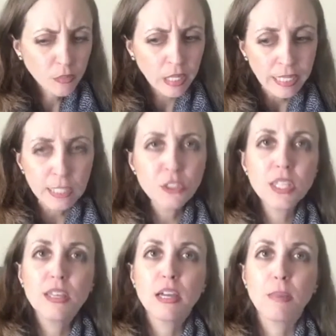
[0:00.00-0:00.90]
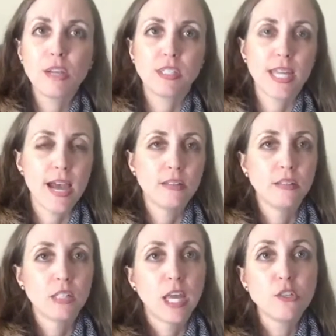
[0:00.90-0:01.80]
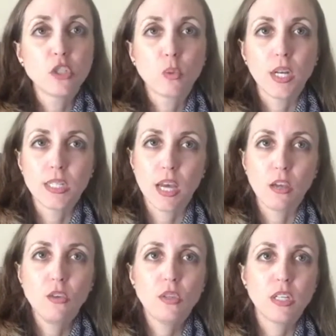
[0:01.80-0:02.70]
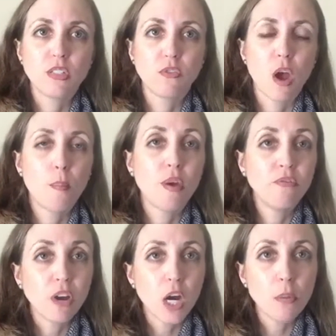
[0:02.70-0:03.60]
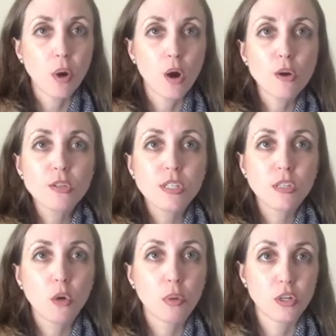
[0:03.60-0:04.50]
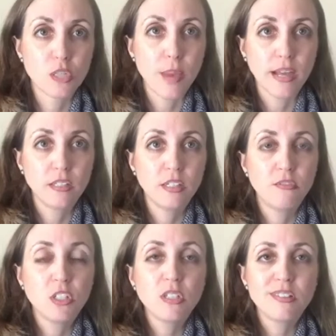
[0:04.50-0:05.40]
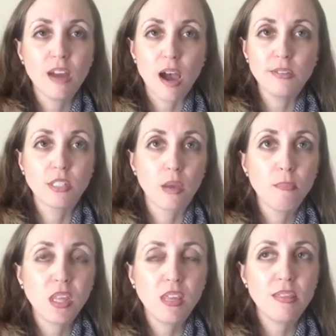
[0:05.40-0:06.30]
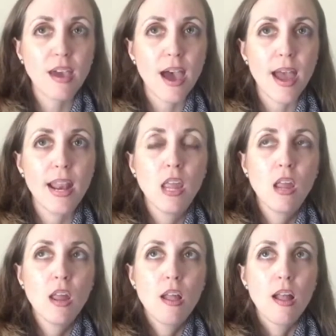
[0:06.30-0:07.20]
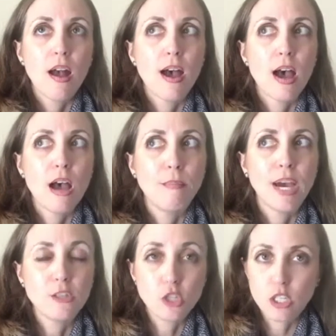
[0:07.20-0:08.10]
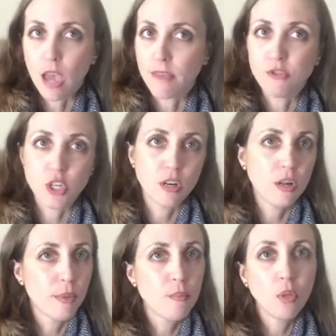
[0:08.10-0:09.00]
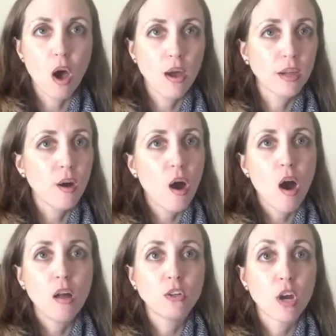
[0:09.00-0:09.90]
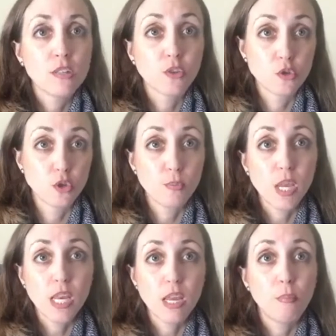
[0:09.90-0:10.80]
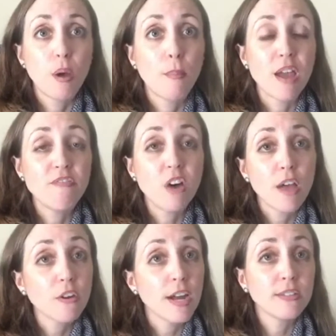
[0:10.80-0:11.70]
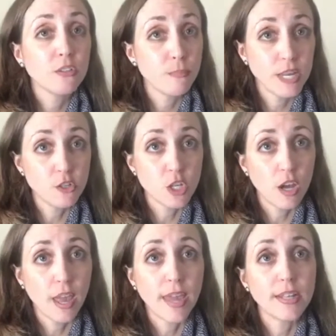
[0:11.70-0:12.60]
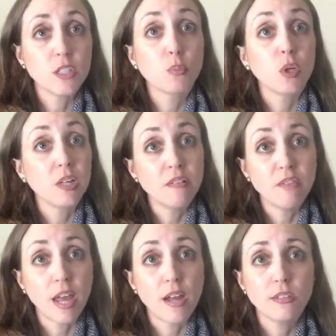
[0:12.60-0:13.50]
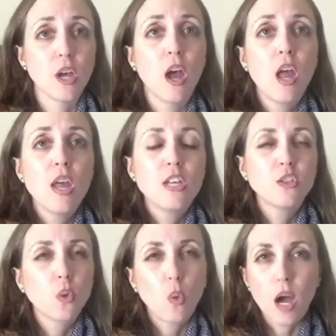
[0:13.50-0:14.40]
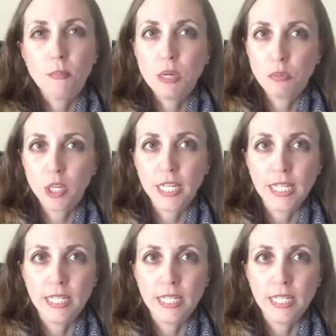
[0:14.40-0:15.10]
here's the thing about statins, and I just want to tell you this from a very personal perspective. This is not something that I've shared on my blog at all or on social media, but my father has dementia and it's pretty advanced. So why am I bringing